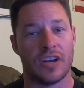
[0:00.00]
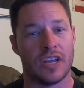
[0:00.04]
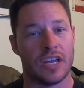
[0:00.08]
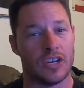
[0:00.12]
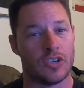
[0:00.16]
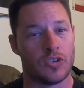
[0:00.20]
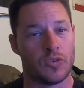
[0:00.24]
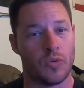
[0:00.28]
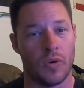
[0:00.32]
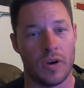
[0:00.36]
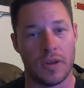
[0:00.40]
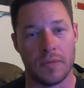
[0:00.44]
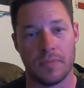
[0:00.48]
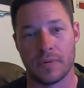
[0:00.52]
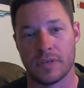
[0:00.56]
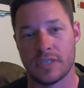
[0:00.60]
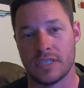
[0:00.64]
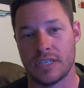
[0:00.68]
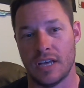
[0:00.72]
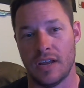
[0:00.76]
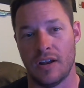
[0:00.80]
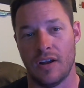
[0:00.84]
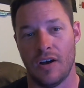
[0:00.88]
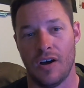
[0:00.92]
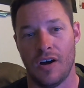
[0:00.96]
going to get
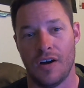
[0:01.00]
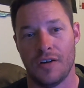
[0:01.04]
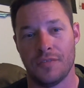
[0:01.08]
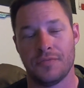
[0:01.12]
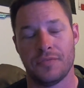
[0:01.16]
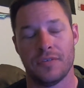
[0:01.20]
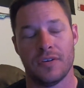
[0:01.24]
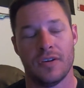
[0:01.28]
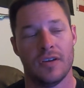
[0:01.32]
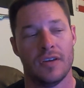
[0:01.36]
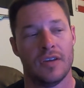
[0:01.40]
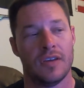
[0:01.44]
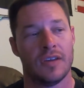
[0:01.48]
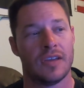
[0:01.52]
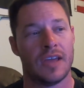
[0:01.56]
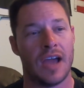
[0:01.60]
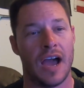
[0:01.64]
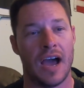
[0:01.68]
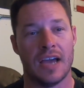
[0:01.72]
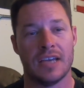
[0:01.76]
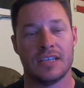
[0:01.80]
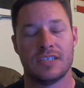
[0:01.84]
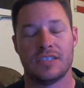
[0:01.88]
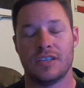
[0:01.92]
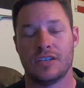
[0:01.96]
20% off.
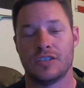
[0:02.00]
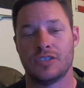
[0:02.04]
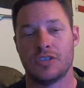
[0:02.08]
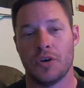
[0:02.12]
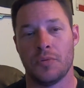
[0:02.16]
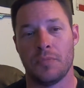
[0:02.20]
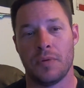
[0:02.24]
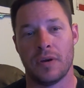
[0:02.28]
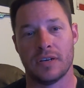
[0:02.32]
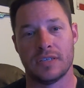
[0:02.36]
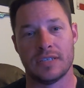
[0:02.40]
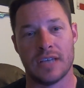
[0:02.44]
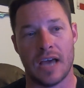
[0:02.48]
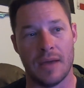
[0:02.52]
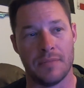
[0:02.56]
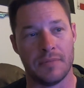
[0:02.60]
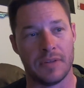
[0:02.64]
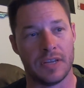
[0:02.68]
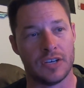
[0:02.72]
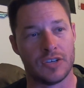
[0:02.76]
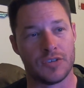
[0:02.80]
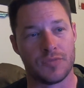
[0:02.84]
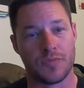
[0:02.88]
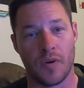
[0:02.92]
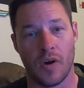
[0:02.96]
Guys, there's no better time to
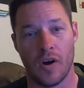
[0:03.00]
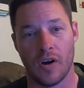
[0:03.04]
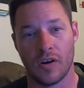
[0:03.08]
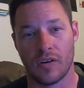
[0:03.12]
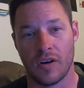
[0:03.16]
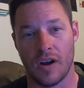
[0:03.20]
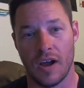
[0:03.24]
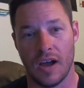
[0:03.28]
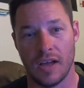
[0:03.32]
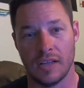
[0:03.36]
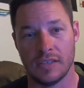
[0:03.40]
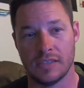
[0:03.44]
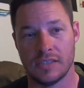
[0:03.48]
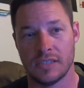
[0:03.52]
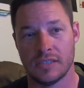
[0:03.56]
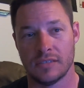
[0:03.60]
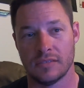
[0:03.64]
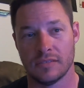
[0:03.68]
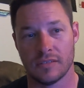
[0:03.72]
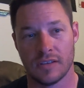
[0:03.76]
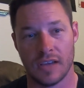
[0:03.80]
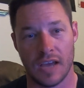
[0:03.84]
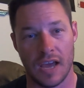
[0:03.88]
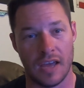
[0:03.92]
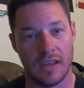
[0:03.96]
get your frog rods,
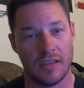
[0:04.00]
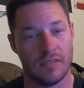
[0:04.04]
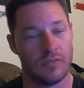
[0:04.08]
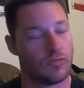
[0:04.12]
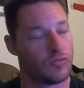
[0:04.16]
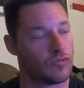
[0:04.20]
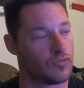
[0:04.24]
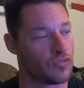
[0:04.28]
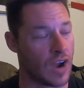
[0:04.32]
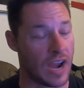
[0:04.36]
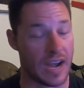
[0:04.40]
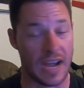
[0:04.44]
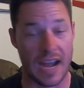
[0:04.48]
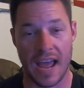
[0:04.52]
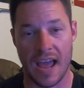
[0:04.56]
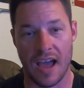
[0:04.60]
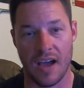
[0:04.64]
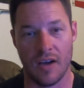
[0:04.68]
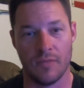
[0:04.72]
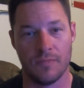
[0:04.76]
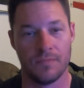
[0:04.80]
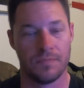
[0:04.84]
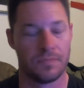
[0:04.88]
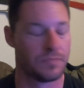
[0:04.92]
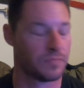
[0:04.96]
okay? Right
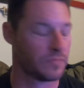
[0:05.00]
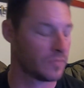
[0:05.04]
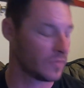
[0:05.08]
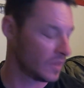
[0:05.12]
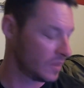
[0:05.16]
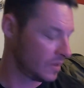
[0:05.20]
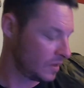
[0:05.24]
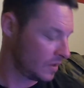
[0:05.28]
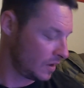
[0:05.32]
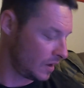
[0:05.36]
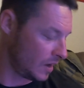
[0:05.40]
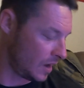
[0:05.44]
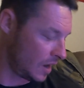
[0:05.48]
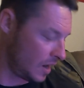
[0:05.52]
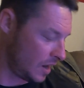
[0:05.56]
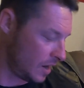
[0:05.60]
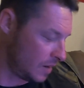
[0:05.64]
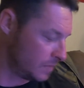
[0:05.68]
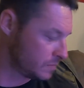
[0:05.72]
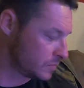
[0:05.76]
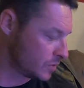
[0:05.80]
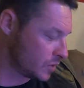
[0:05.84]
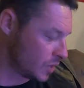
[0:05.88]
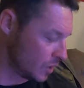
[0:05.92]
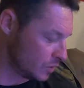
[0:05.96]
now.
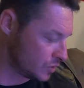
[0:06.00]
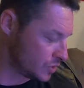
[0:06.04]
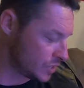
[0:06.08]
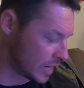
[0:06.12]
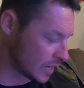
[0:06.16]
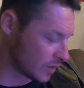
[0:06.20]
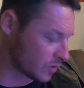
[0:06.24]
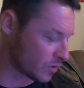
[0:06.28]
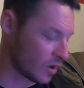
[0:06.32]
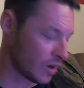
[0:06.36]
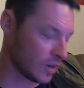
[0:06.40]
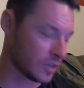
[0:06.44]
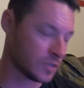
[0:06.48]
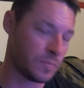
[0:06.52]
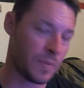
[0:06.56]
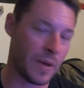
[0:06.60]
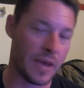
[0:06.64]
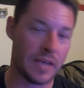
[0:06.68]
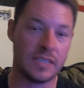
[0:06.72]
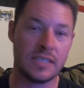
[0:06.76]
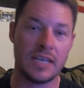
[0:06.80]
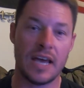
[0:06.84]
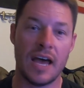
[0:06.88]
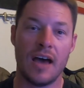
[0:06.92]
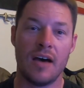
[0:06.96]
Go check
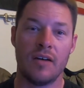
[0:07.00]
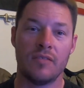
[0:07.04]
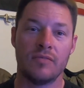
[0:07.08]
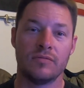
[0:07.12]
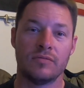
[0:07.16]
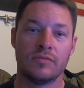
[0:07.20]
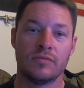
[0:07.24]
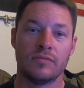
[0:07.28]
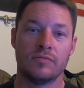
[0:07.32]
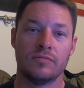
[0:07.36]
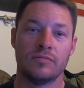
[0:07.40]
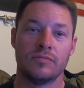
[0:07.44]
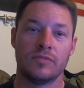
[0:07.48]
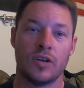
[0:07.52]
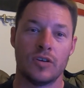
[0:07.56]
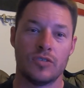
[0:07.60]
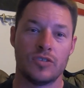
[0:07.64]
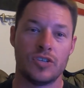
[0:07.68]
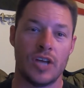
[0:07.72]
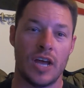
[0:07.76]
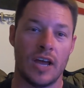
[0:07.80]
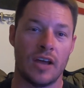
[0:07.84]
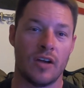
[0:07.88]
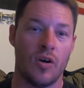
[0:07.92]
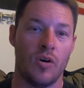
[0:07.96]
Crossbaits out. Go
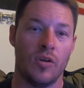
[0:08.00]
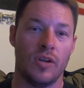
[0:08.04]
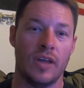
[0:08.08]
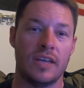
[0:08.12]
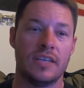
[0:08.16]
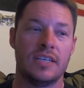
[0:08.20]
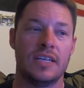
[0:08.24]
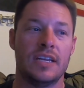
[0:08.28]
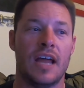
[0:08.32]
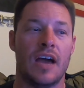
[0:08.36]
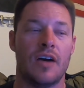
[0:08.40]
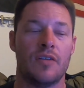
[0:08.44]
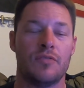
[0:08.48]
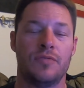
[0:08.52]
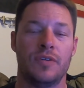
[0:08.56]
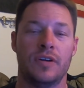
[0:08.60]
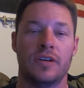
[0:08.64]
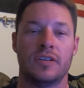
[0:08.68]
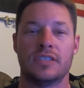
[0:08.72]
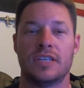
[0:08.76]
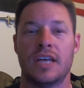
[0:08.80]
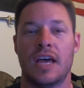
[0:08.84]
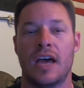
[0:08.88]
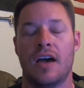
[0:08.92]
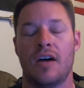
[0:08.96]
check Old 18
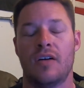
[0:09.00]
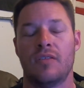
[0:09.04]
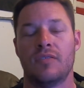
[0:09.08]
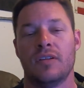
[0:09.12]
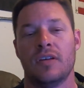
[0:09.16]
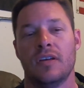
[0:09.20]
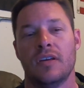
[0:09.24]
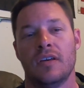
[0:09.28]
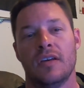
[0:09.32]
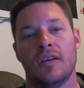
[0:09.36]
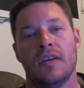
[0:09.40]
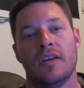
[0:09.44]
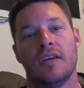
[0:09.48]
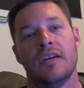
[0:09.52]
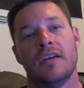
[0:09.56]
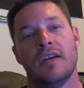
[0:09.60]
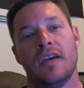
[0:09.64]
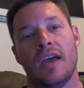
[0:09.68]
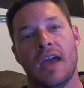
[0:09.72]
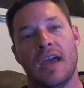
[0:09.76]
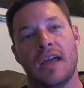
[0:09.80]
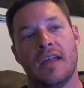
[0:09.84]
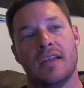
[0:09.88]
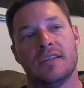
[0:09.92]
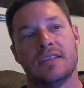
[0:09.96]
Outfitters out.
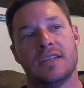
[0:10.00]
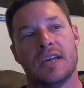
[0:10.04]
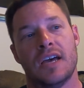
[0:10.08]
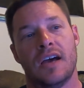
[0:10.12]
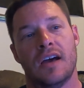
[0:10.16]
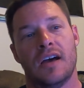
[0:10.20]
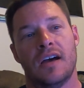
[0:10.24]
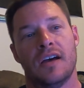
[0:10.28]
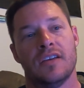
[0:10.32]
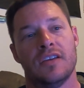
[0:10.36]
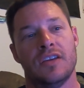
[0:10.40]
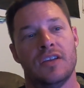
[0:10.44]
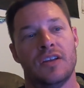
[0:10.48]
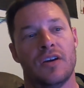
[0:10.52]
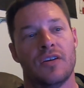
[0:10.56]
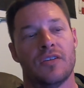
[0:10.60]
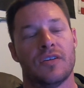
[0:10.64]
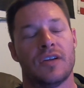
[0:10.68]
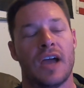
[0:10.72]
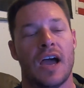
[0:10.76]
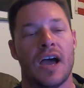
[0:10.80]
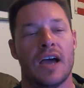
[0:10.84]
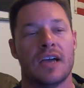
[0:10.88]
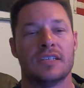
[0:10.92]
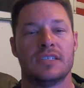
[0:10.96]
And, you know,
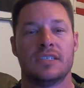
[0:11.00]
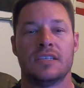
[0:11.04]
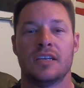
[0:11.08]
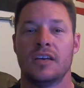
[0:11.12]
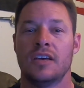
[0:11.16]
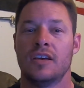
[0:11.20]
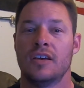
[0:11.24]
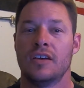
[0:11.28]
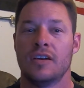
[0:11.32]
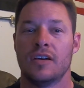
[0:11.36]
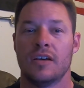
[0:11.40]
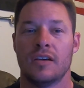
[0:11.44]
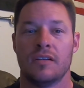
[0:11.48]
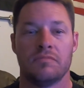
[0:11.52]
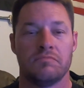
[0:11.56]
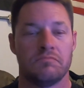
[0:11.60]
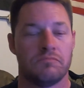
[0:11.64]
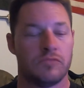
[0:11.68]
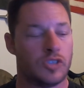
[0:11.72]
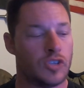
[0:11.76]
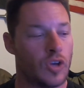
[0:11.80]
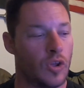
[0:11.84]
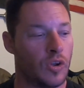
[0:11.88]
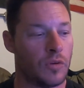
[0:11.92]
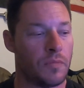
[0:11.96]
guys,
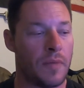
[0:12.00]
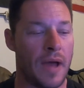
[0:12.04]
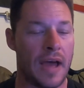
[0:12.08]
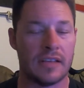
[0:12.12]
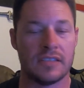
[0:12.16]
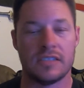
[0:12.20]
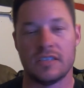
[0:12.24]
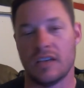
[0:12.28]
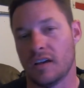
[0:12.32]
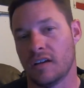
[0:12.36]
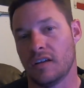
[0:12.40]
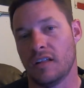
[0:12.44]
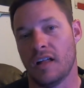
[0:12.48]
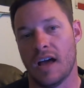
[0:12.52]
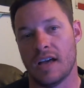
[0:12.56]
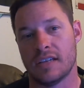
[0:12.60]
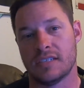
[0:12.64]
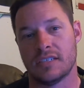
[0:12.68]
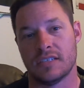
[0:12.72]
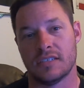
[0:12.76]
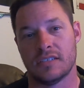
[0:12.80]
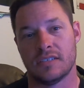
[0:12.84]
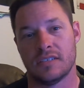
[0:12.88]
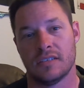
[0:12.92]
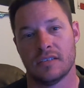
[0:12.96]
Solar Bat
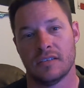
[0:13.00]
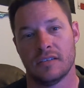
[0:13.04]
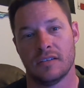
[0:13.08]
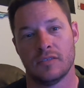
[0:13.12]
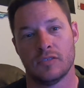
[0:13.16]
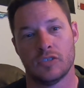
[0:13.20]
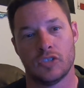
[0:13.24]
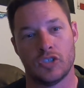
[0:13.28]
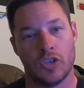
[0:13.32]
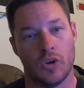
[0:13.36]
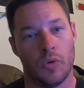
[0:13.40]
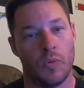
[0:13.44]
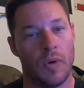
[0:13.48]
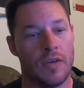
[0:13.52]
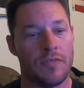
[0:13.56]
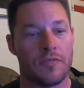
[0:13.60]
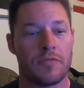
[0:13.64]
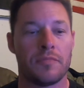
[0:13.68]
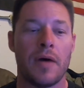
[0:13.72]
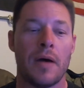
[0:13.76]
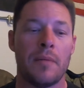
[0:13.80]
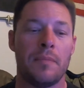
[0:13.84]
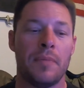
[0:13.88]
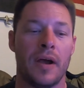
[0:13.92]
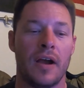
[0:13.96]
sunglasses. Still waiting
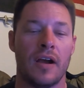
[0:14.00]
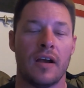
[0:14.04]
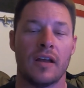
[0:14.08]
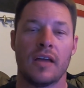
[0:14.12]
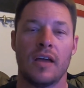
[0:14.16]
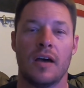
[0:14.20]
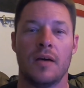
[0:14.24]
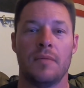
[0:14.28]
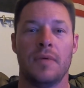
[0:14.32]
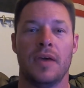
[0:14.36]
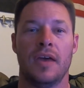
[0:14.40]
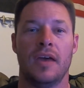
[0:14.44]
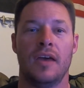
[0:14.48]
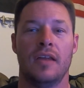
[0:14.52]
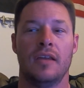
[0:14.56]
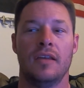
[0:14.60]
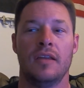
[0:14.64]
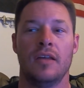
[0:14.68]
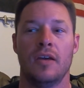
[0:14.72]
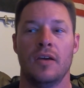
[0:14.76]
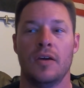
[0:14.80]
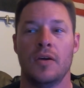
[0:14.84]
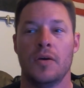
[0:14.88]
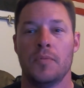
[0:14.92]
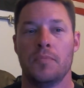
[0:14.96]
for my pair to come
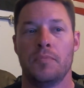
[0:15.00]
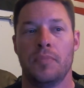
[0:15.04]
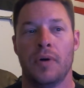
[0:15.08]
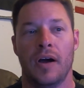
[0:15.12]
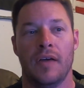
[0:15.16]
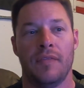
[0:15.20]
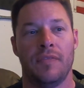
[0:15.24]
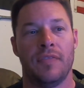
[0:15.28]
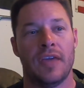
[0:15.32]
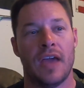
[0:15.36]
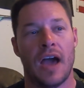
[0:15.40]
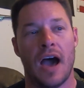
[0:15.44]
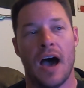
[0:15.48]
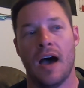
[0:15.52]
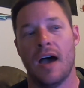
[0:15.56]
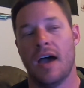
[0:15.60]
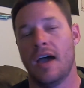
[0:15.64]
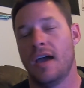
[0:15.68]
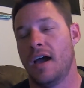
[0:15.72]
in, but the